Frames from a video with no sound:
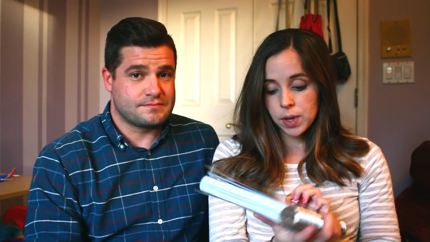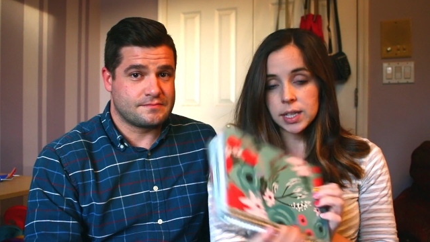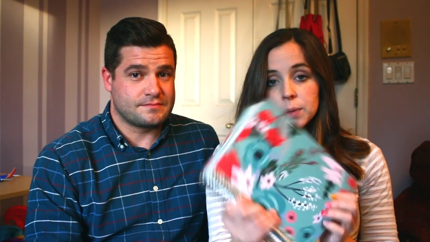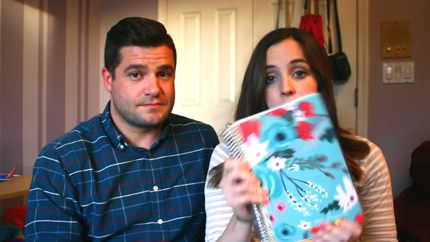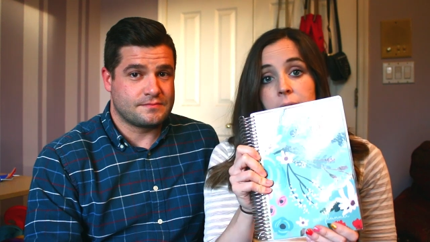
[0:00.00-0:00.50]
Speaker 1: It's
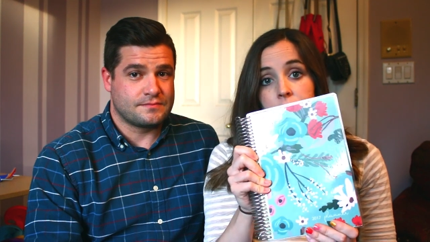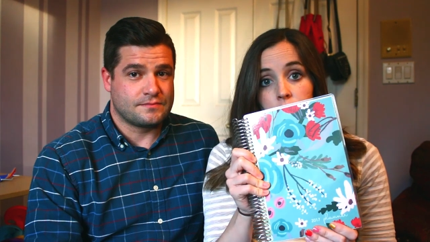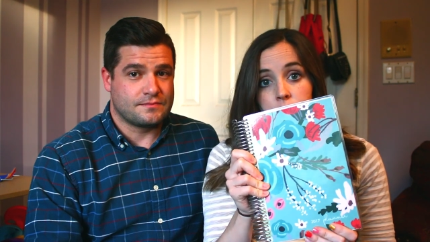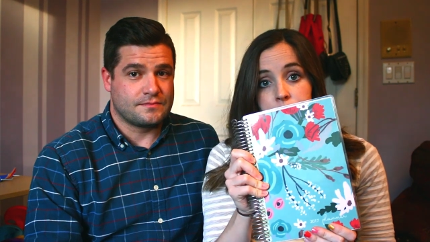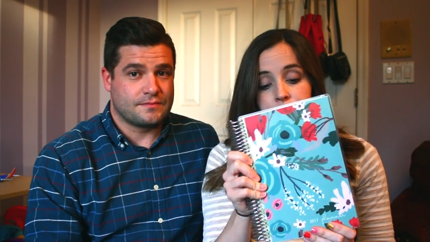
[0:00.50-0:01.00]
a
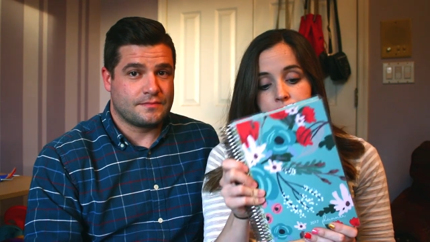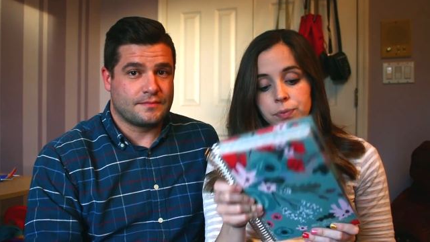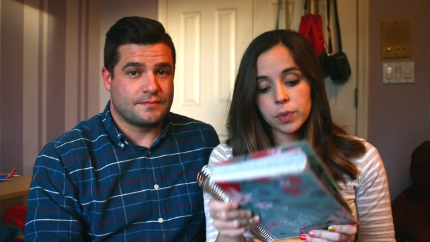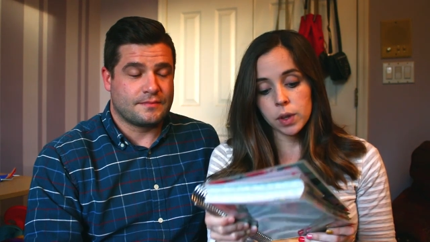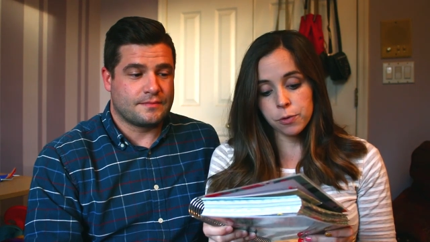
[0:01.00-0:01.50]
planner
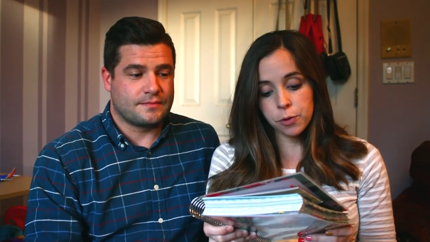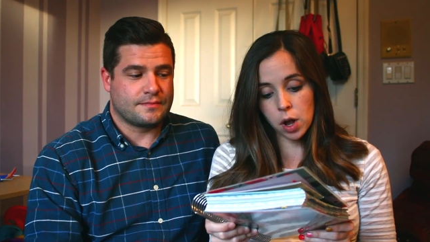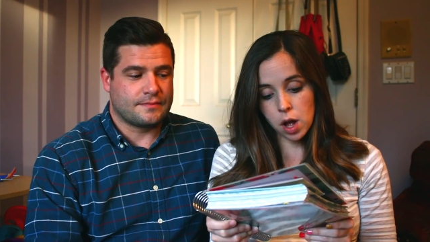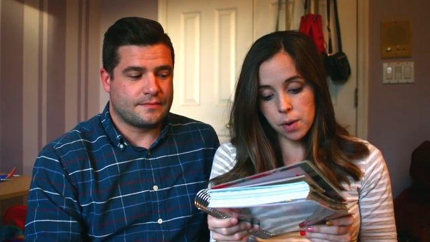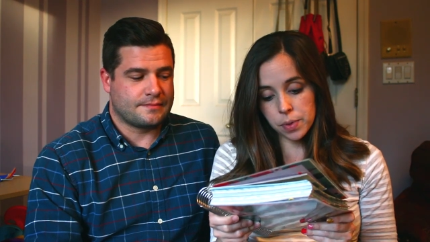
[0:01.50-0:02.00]

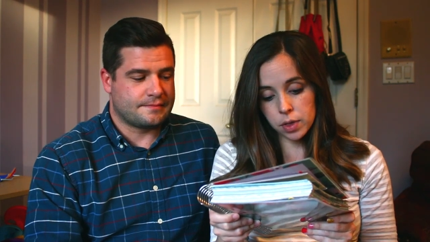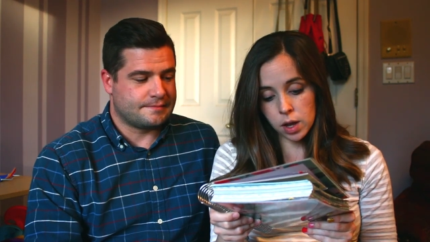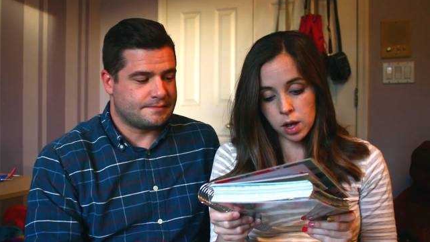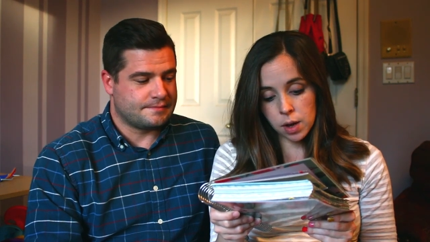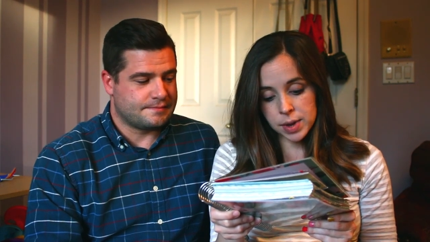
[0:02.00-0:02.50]
from
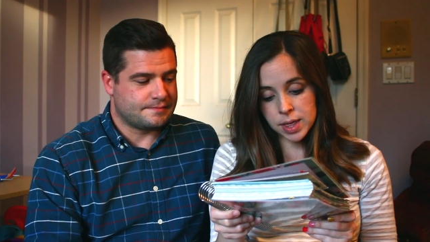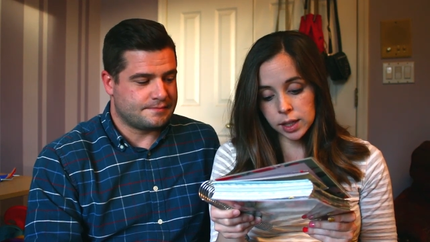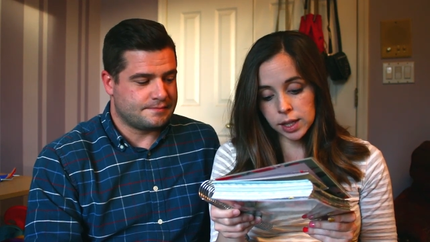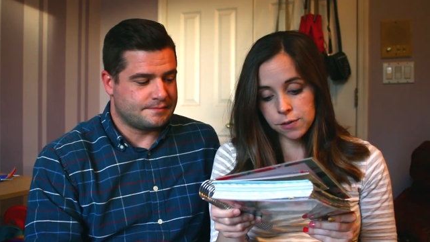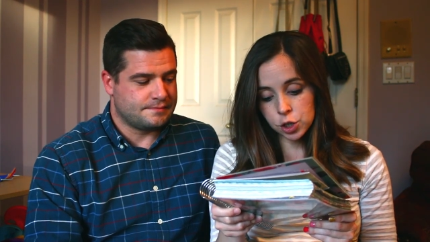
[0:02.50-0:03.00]

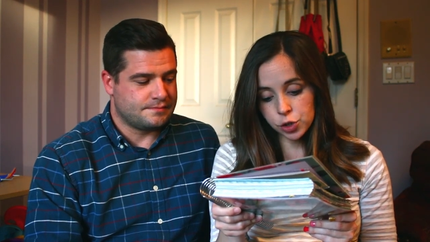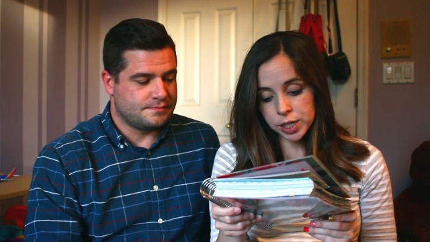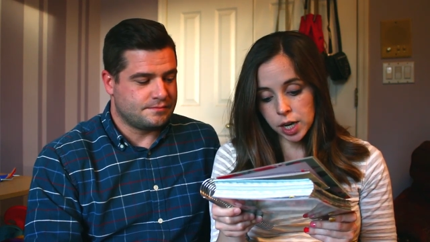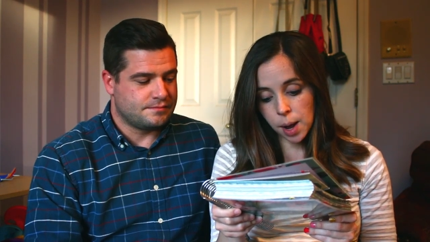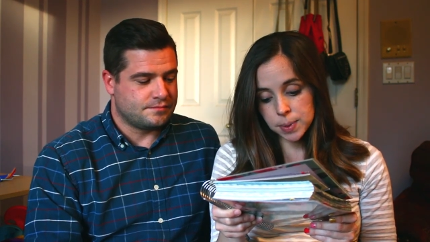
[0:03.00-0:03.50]

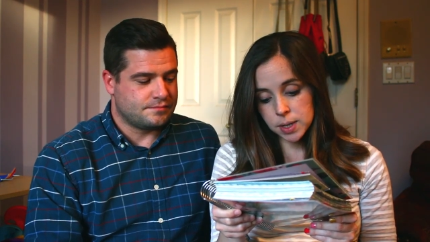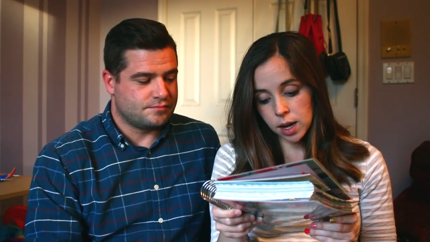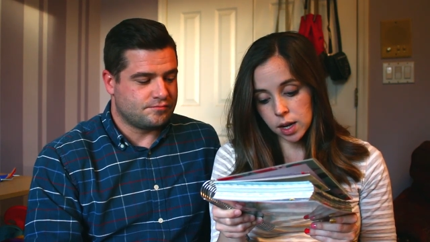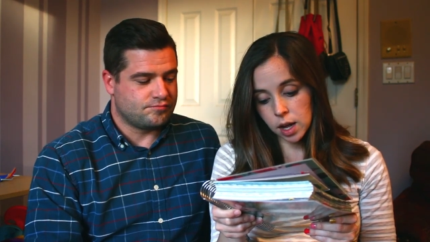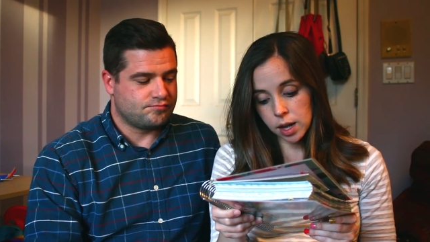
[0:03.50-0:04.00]

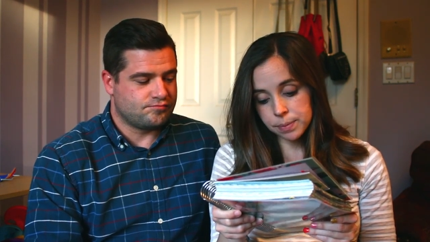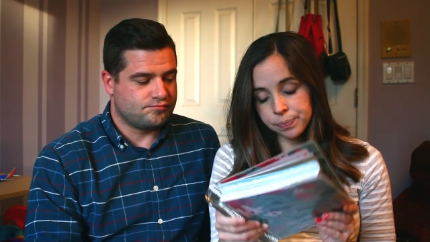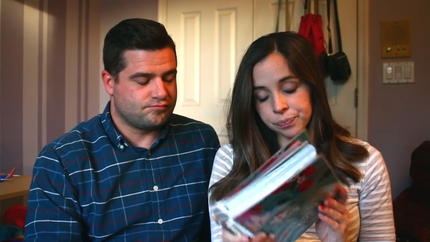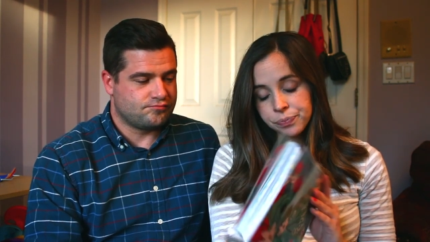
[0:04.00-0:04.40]
intheleafytreetops.com,